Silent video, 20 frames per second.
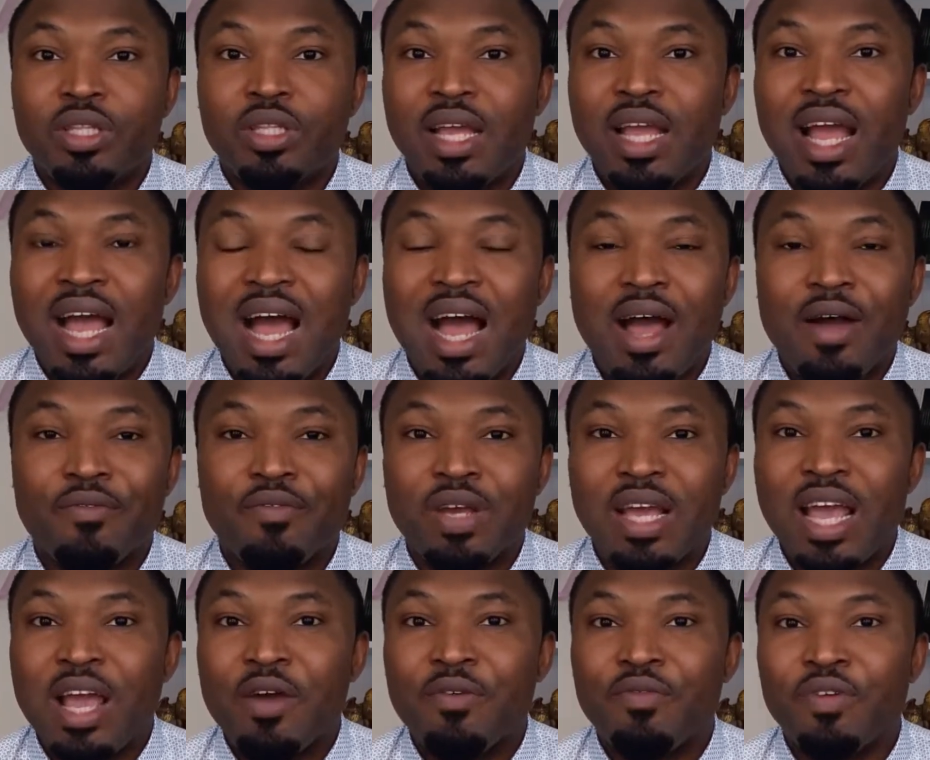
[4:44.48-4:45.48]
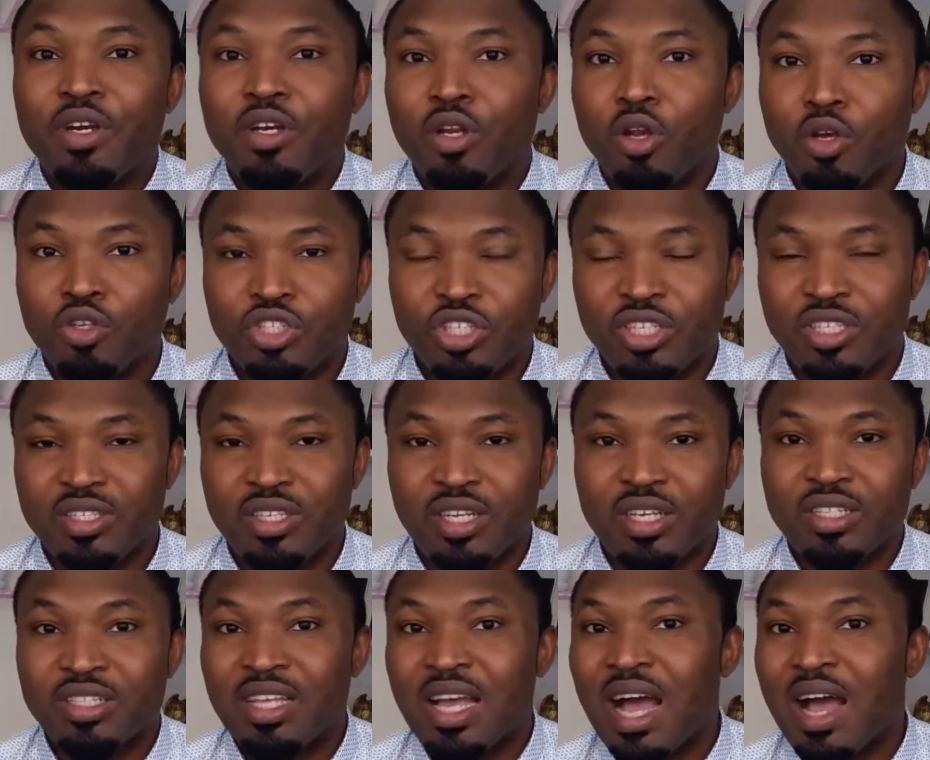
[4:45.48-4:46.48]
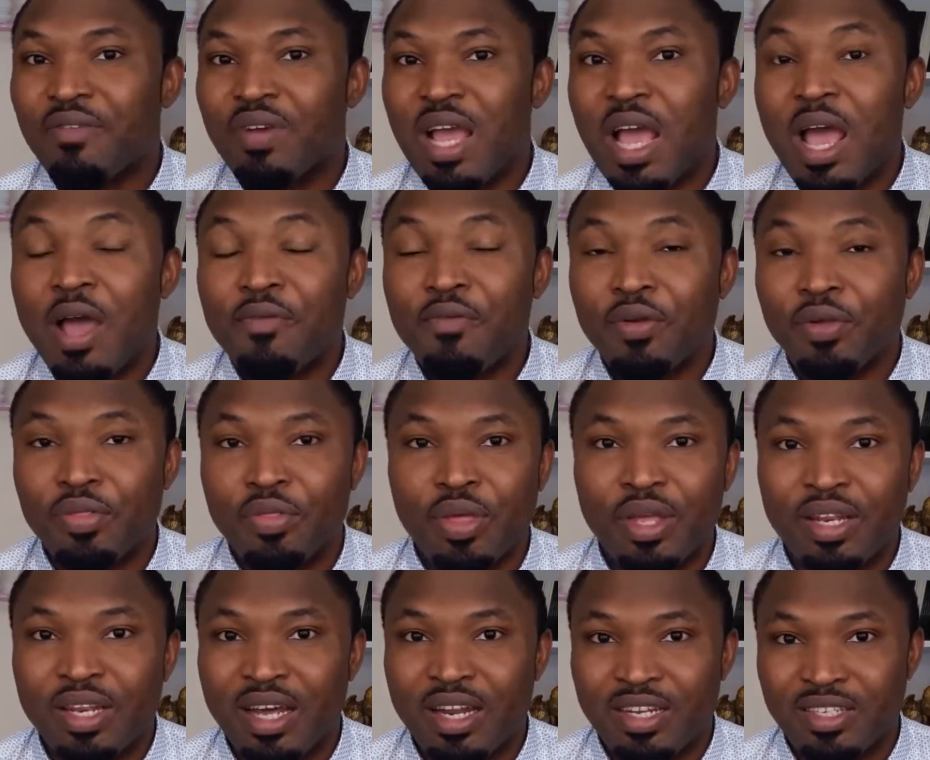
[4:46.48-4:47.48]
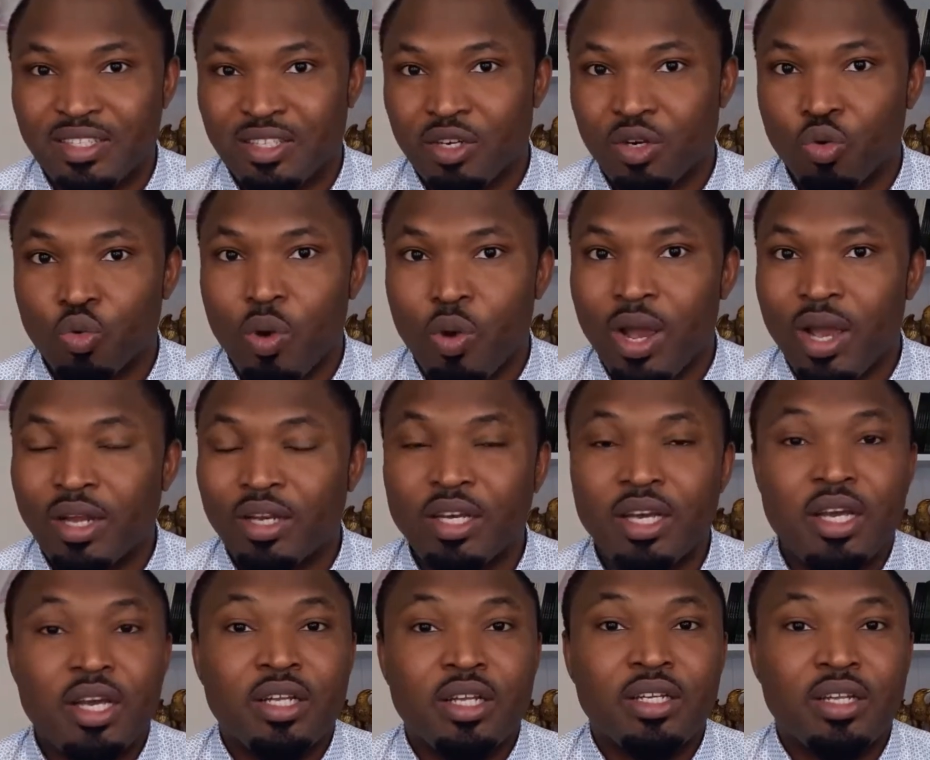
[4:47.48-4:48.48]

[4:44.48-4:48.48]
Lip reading: They have every logistics, they have everything that is required.